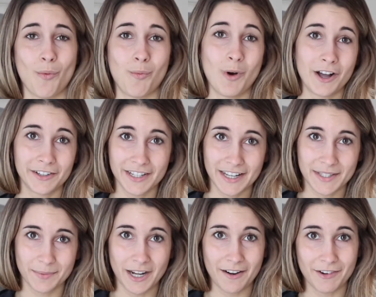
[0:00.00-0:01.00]

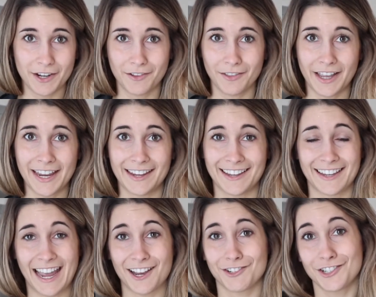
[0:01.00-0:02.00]
walnuts, whatever you like,
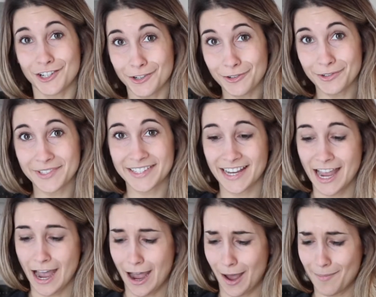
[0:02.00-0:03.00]
cashews,
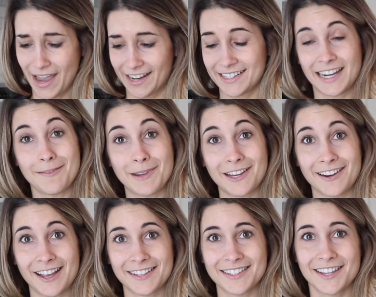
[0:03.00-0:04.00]
macadamia
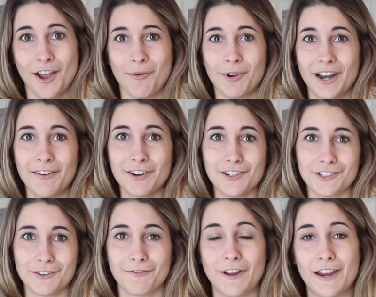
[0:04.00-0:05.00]
nuts, whatever is
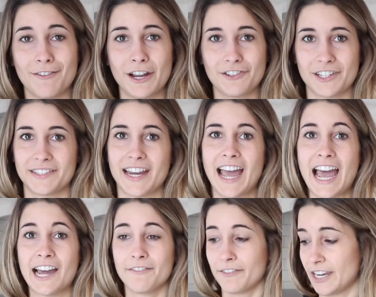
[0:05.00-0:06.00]
your favorite, just to
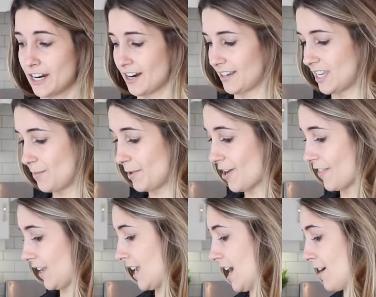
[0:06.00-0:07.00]
have there. Keep it
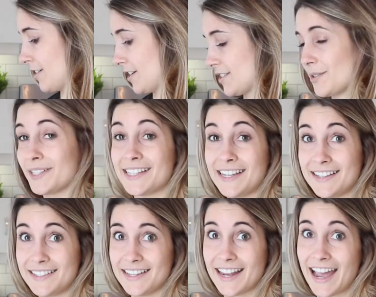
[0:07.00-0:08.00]
on the counter so it's
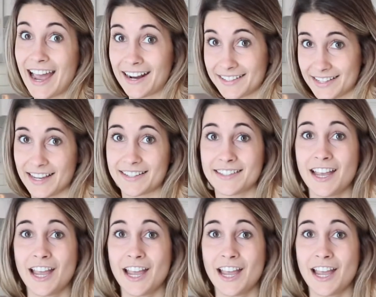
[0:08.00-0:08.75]
easy to access.